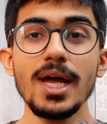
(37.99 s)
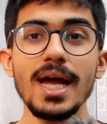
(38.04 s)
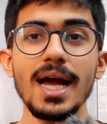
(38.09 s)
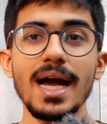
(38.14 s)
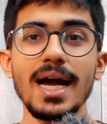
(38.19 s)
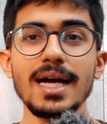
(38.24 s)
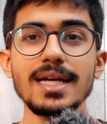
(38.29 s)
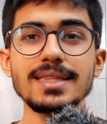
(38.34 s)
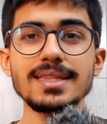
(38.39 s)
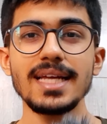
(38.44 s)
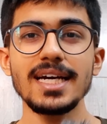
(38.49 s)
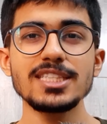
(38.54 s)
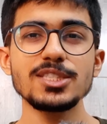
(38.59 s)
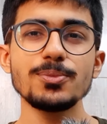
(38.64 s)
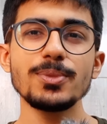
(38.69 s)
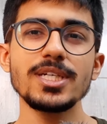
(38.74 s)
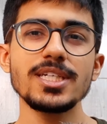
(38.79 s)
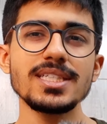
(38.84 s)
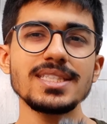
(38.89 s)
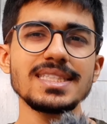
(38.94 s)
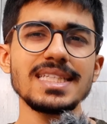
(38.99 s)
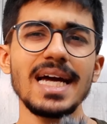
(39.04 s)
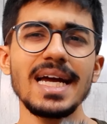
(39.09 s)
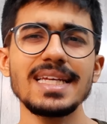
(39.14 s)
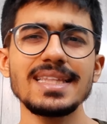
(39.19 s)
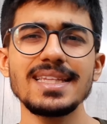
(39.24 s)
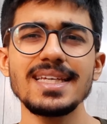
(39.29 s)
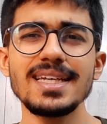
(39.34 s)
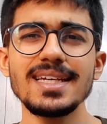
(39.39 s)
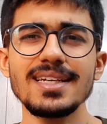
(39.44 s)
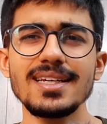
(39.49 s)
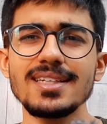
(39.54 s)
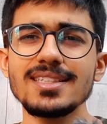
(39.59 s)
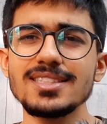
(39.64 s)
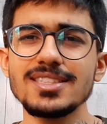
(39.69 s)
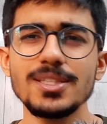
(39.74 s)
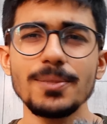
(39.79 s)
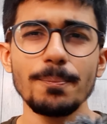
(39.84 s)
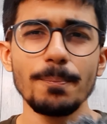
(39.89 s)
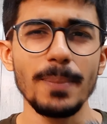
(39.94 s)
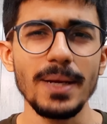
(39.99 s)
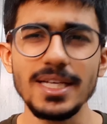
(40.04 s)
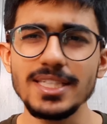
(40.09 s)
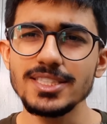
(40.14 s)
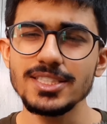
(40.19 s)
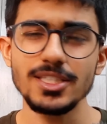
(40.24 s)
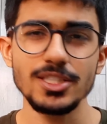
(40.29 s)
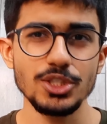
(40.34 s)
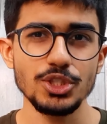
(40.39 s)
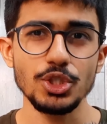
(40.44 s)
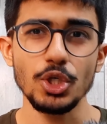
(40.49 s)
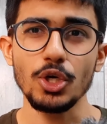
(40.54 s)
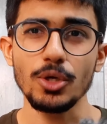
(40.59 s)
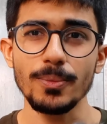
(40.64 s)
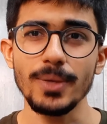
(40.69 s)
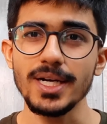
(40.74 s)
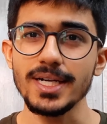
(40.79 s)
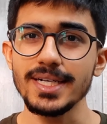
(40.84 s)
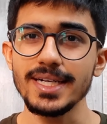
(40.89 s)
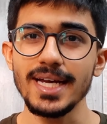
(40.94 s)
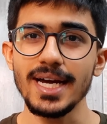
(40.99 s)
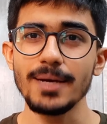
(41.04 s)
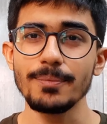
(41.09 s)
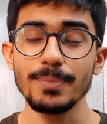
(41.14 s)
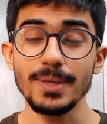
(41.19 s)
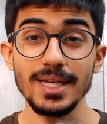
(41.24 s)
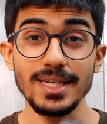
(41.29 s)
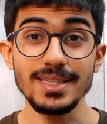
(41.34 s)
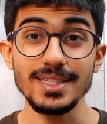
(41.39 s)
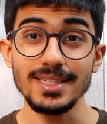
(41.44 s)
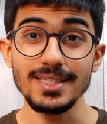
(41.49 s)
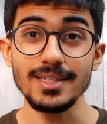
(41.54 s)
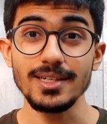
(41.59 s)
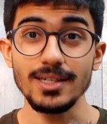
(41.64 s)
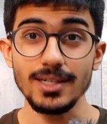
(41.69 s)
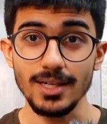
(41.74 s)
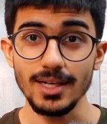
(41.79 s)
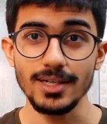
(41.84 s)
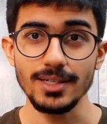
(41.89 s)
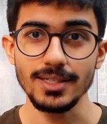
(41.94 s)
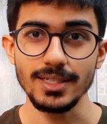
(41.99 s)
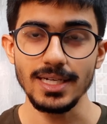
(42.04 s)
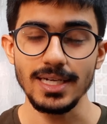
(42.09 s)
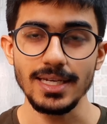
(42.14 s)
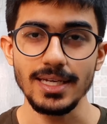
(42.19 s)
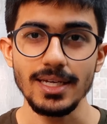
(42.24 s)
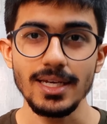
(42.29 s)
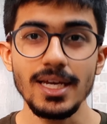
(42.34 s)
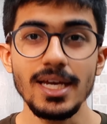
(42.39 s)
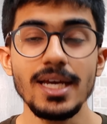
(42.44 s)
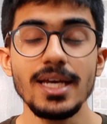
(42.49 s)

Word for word: and that's because I think it's the best stock market app in India currently.